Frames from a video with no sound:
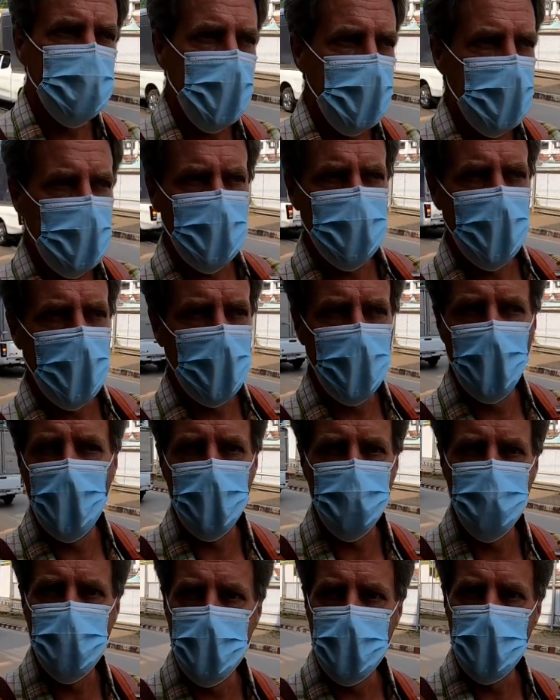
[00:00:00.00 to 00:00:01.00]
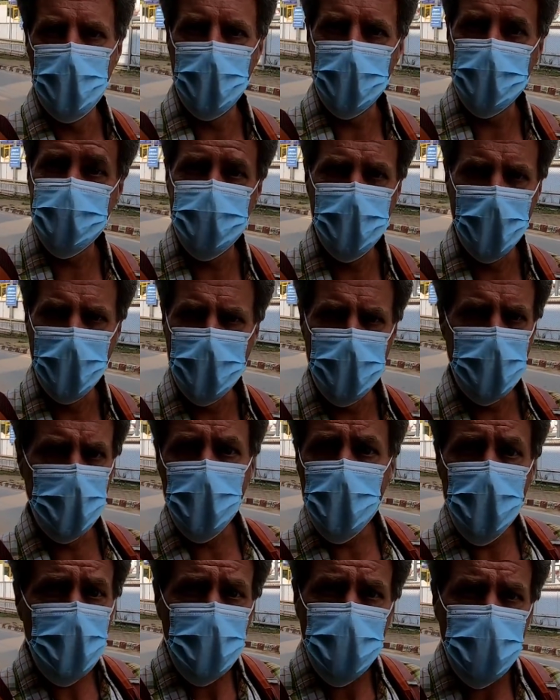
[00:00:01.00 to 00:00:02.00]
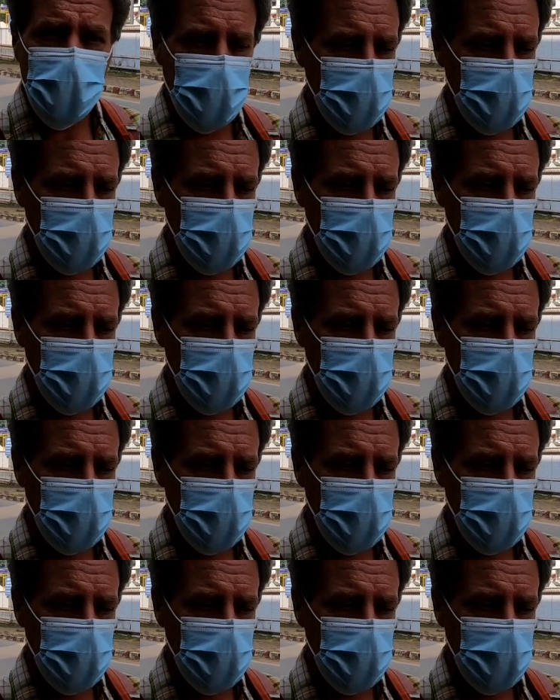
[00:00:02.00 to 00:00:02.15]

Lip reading: may or may not be extendable.